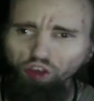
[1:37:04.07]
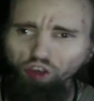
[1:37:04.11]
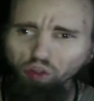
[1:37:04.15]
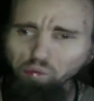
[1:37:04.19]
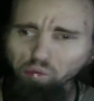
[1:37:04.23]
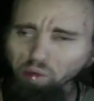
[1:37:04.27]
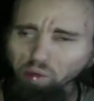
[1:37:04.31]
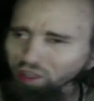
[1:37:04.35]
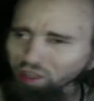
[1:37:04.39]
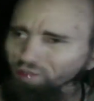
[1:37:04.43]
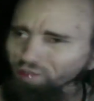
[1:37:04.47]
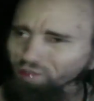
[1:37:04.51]

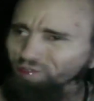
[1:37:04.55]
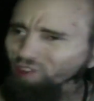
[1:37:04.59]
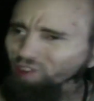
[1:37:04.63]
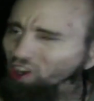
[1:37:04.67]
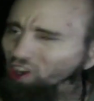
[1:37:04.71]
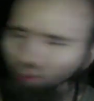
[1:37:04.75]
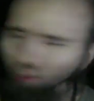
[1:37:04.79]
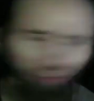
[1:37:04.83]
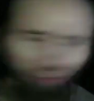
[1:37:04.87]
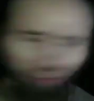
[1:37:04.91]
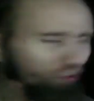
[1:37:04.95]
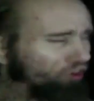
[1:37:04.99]

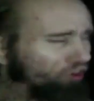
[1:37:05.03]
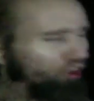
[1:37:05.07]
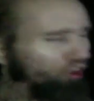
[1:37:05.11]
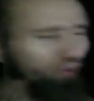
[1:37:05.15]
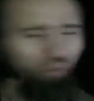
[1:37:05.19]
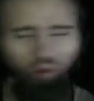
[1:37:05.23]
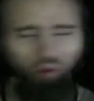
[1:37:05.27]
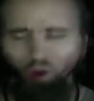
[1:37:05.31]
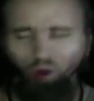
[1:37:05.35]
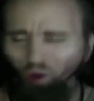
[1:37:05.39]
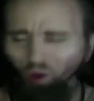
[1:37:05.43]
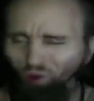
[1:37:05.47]
motherfuckers to the
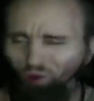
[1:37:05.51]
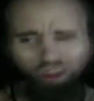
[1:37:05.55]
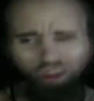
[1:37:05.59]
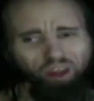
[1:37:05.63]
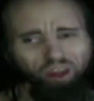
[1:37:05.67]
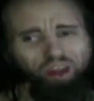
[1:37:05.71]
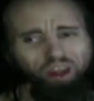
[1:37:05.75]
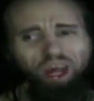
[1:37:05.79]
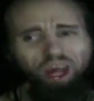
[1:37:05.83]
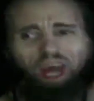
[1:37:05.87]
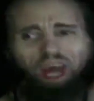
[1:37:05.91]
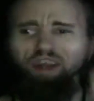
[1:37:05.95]
world,
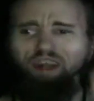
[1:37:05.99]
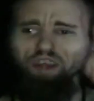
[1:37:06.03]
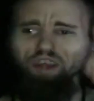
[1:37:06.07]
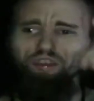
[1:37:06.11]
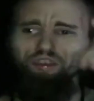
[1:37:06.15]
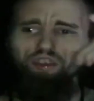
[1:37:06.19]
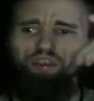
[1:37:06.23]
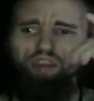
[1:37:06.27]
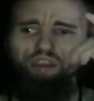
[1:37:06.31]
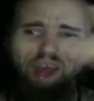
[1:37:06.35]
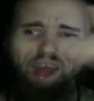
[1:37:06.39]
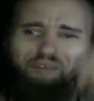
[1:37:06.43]
and the
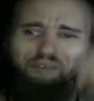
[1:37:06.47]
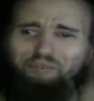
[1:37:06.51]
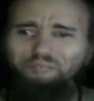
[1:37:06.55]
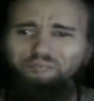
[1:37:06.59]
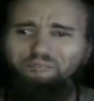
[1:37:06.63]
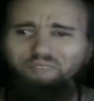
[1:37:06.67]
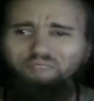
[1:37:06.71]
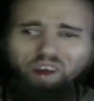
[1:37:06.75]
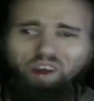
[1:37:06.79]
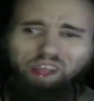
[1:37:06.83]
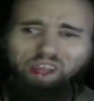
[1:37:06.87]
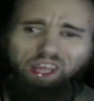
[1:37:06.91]

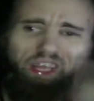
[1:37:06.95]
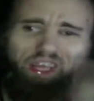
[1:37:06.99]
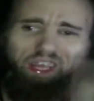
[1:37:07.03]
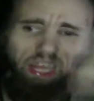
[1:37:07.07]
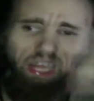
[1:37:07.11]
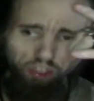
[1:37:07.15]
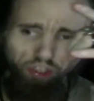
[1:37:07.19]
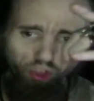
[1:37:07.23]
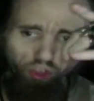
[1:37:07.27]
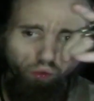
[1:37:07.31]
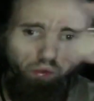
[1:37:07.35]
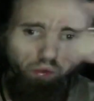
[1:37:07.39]
cyberbullying
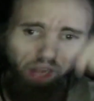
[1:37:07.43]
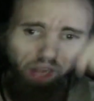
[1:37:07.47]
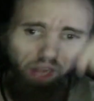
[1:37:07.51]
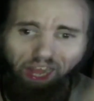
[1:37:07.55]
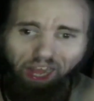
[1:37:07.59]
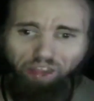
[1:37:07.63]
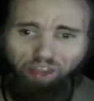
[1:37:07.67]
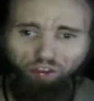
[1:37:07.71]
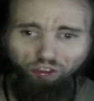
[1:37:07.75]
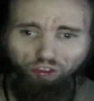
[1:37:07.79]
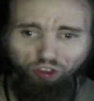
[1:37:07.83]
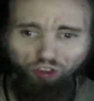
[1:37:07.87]
that you
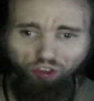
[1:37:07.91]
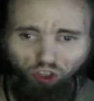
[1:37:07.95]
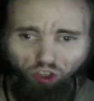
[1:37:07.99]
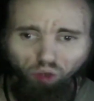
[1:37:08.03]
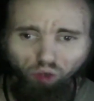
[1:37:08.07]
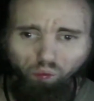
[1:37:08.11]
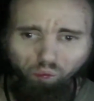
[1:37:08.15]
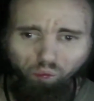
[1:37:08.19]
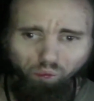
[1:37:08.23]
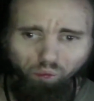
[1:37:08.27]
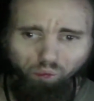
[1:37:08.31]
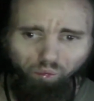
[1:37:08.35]
guys
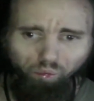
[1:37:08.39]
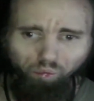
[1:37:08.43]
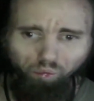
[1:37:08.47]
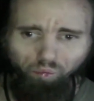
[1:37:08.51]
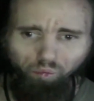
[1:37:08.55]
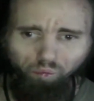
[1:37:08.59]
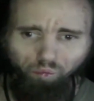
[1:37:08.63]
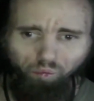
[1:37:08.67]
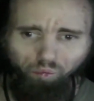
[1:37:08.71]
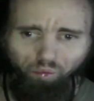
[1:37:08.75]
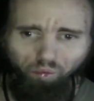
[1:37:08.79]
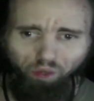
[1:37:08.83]
do
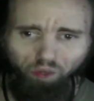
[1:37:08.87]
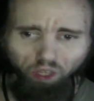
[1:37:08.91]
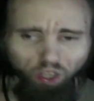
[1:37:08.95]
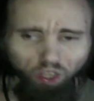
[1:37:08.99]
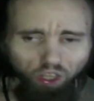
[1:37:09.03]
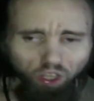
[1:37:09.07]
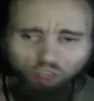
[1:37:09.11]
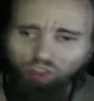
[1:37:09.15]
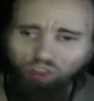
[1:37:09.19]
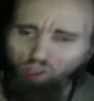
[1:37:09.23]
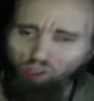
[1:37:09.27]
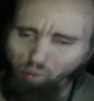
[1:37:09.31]

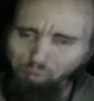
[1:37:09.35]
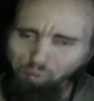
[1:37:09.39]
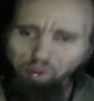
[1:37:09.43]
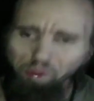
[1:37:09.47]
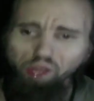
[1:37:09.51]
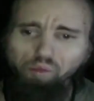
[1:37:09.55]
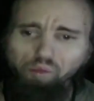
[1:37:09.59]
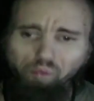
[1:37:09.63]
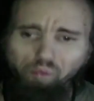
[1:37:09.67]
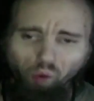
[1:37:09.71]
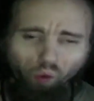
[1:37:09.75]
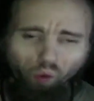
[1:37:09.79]
to
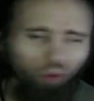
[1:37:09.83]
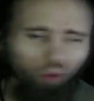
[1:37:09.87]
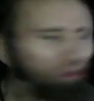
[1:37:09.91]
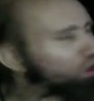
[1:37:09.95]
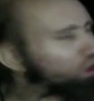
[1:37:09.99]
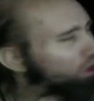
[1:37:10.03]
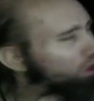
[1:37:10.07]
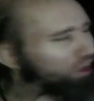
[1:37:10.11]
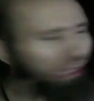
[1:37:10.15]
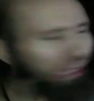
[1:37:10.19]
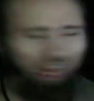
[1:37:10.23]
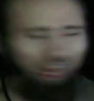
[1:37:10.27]
people
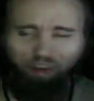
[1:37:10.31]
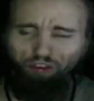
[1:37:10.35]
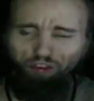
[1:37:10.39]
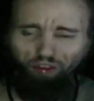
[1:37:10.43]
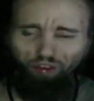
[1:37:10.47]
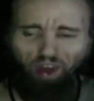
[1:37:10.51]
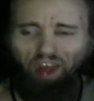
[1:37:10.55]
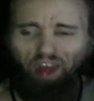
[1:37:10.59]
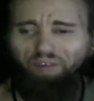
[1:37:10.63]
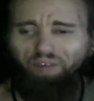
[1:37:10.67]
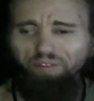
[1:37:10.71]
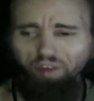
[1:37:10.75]
that
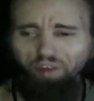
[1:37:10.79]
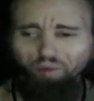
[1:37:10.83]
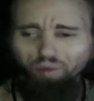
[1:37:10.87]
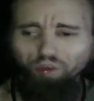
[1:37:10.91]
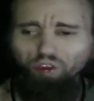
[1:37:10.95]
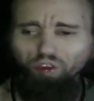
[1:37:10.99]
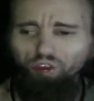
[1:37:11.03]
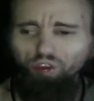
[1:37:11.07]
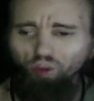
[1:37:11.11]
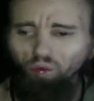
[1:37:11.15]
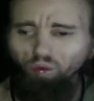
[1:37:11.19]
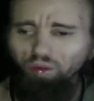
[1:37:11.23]
drives them to
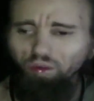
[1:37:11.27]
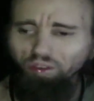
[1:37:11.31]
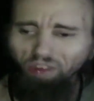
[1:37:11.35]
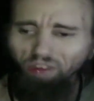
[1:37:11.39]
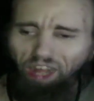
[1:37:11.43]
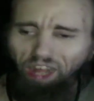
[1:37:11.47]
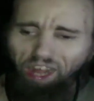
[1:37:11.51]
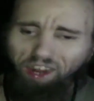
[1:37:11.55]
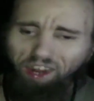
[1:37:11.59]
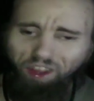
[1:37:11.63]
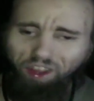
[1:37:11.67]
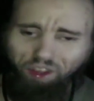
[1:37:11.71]

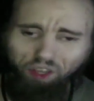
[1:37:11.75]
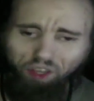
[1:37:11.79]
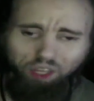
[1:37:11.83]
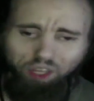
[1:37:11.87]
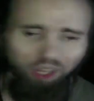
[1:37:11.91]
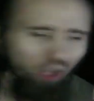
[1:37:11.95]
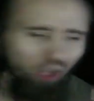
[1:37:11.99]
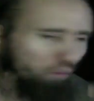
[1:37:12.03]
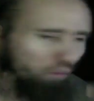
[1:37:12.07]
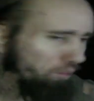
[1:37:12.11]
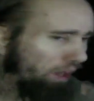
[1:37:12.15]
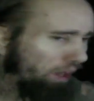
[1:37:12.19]
suicide,
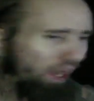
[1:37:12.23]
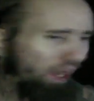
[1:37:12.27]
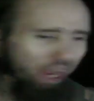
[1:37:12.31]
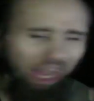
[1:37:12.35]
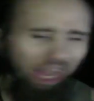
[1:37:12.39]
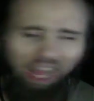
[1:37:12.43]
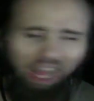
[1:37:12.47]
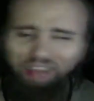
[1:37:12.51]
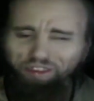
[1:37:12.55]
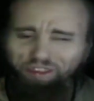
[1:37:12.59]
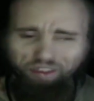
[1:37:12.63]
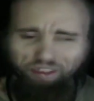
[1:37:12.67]
my
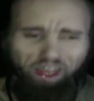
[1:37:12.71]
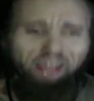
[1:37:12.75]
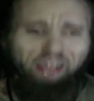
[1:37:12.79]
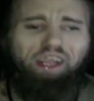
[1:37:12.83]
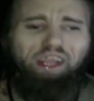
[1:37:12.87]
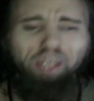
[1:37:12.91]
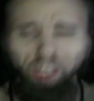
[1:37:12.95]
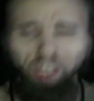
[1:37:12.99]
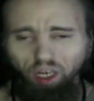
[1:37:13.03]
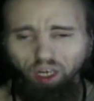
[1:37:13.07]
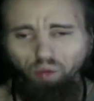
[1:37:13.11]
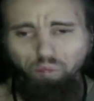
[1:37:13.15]
ass
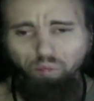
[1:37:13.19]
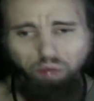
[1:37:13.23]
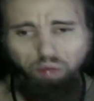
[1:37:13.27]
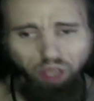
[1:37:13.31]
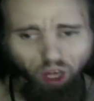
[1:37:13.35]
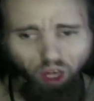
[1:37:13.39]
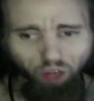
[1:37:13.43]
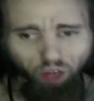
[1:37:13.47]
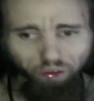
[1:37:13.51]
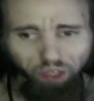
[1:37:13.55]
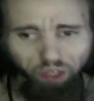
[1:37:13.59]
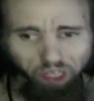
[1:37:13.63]
ain't gonna be
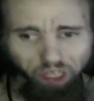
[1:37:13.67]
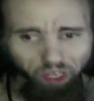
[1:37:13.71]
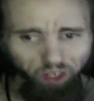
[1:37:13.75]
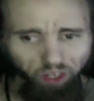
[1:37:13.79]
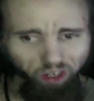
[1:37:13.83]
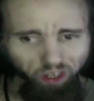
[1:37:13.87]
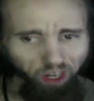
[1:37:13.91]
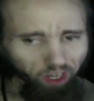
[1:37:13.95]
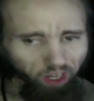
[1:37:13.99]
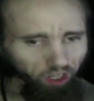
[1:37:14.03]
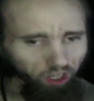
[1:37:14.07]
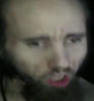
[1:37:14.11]
on the
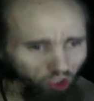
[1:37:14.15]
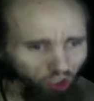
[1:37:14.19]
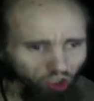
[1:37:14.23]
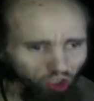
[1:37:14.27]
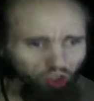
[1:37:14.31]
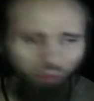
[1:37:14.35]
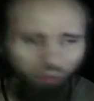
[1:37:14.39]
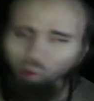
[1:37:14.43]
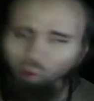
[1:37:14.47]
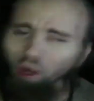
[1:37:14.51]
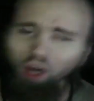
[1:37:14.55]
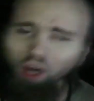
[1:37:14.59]
internet.
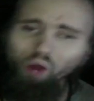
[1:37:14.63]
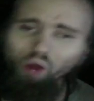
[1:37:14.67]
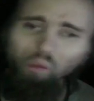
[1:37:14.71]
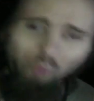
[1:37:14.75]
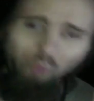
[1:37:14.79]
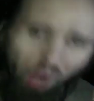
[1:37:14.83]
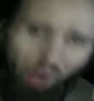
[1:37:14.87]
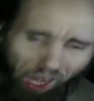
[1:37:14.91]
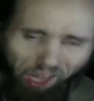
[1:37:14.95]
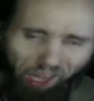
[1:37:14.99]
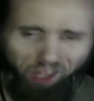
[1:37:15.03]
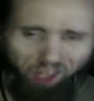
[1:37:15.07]
You wanna know
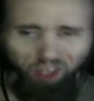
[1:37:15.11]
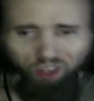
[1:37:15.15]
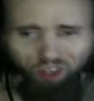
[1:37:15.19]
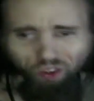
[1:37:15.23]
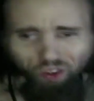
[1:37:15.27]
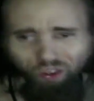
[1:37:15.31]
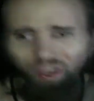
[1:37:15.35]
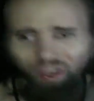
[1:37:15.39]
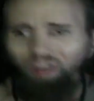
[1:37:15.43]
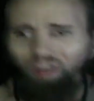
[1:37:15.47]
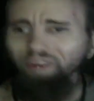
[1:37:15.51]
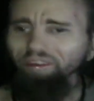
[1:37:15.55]
why?
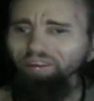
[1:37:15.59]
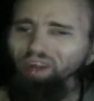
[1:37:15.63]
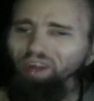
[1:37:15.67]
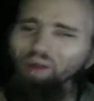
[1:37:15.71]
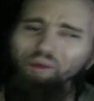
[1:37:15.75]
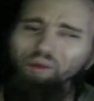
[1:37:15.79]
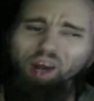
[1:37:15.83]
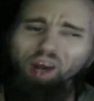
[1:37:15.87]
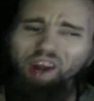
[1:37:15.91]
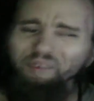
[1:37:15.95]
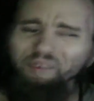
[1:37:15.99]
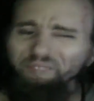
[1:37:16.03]
Cause
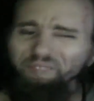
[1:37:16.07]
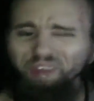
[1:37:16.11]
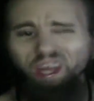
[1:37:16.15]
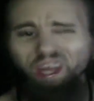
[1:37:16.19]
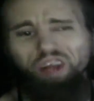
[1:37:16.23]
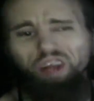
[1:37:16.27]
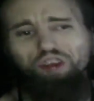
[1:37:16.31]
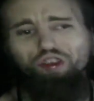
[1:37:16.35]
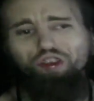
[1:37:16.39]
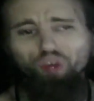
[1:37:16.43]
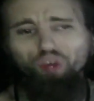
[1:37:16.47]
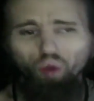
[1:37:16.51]
I'm gonna be
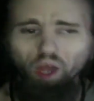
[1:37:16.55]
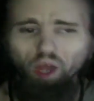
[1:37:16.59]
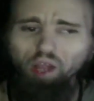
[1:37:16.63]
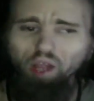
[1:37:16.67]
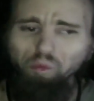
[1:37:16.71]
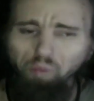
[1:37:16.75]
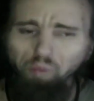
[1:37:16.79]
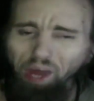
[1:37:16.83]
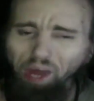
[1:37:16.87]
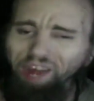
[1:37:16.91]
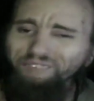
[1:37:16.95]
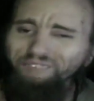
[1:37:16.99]
enjoying
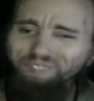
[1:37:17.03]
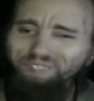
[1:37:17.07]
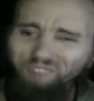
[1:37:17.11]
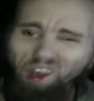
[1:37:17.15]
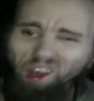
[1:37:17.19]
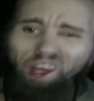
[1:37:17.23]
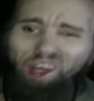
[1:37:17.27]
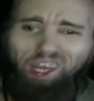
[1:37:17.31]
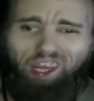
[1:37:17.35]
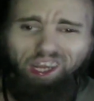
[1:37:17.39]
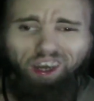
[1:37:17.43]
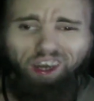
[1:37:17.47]
my
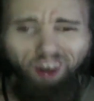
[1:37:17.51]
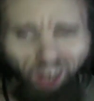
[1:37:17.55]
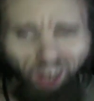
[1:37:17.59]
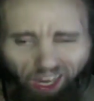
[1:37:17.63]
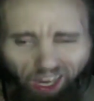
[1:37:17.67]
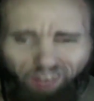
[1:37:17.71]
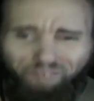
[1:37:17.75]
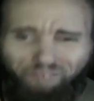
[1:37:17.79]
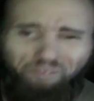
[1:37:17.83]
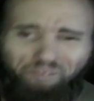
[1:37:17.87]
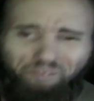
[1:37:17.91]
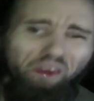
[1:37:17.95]
fucking
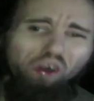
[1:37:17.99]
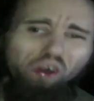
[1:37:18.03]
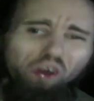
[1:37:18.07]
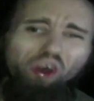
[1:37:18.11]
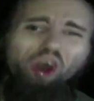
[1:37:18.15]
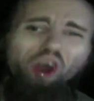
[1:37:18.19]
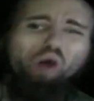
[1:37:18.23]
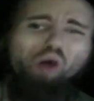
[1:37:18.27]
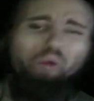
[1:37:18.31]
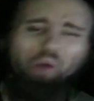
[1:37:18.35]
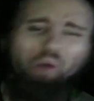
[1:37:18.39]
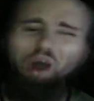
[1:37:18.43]
life
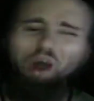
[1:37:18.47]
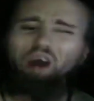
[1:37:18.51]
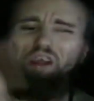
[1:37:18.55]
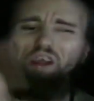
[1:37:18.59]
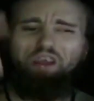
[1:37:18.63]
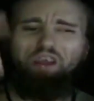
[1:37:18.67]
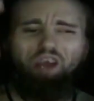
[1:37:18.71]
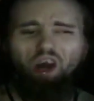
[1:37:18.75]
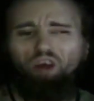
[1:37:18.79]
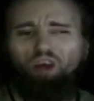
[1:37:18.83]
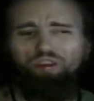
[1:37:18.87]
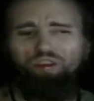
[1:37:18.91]
while
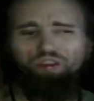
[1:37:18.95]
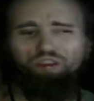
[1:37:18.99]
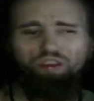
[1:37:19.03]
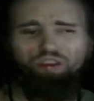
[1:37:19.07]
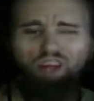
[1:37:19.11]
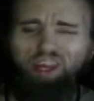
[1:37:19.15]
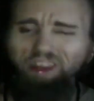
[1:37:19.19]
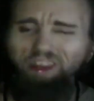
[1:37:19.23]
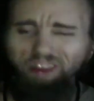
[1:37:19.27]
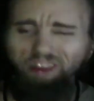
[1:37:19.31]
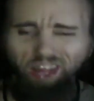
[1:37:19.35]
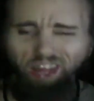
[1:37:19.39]
y'all
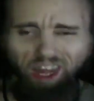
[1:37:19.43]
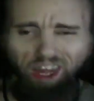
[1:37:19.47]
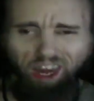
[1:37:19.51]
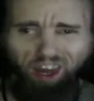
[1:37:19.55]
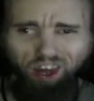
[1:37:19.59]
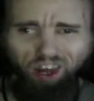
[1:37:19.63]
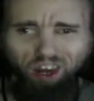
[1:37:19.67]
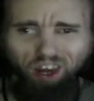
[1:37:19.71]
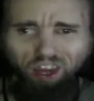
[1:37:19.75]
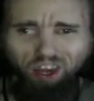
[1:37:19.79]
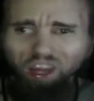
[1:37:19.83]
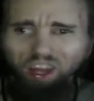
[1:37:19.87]
sit
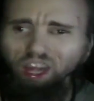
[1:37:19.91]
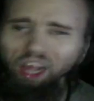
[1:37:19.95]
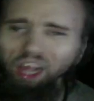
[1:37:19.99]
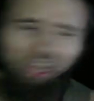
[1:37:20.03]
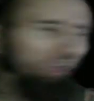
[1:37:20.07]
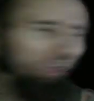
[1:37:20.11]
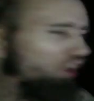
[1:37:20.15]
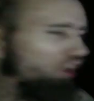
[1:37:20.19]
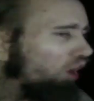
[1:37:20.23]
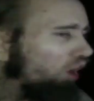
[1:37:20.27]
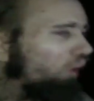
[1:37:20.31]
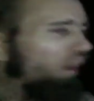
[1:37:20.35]
there
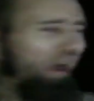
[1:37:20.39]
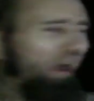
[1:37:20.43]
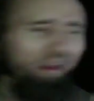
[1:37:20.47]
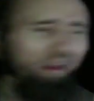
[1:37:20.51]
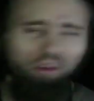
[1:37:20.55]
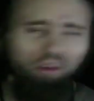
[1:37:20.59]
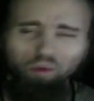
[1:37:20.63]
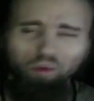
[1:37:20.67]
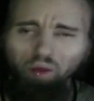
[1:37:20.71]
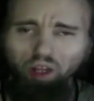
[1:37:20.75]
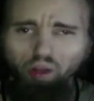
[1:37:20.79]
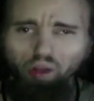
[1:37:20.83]
and go
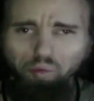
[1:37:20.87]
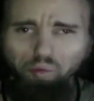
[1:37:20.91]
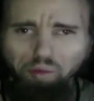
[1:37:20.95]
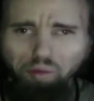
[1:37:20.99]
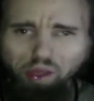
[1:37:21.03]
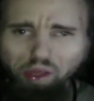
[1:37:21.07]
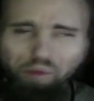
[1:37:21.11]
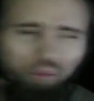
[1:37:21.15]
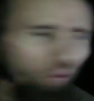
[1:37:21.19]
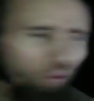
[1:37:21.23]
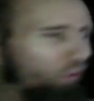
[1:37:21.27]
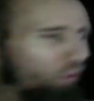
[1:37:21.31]
after other
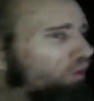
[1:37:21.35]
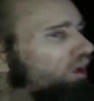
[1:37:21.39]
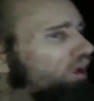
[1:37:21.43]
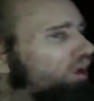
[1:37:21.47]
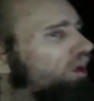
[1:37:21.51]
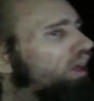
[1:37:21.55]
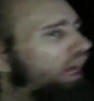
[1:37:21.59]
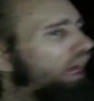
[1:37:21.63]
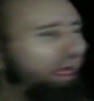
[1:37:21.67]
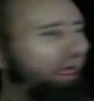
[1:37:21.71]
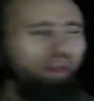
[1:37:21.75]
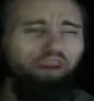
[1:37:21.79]
people
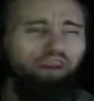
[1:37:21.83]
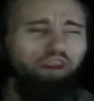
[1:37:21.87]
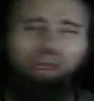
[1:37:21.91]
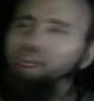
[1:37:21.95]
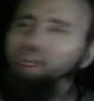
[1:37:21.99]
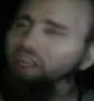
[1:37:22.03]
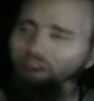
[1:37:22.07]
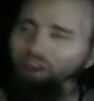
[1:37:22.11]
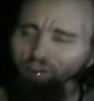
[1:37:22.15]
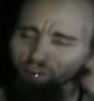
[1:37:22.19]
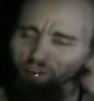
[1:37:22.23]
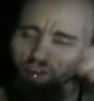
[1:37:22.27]
and dig
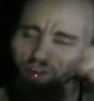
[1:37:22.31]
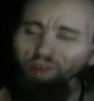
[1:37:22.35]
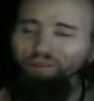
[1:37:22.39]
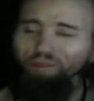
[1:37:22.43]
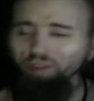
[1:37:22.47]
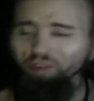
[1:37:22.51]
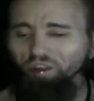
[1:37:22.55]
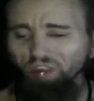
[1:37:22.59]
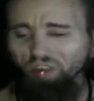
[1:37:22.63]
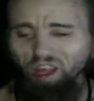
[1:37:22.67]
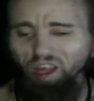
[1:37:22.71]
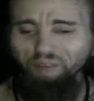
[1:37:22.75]
yourselves
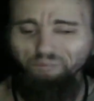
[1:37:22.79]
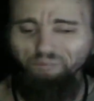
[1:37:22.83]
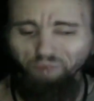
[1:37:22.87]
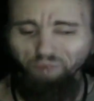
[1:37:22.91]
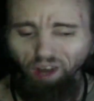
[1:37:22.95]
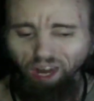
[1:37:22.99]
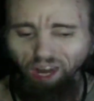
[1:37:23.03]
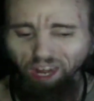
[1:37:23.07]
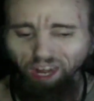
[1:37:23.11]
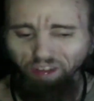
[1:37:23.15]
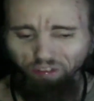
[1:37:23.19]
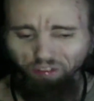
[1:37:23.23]
a deeper
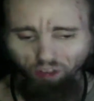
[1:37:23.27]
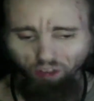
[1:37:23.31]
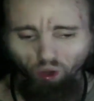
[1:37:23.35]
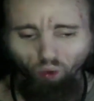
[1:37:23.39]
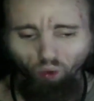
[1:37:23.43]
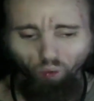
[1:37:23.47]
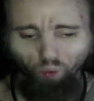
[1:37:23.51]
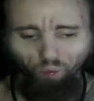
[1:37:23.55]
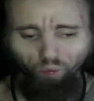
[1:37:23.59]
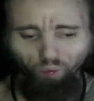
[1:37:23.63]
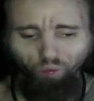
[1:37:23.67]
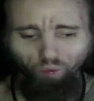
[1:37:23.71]

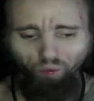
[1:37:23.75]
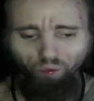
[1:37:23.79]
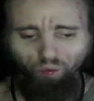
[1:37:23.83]
asshole.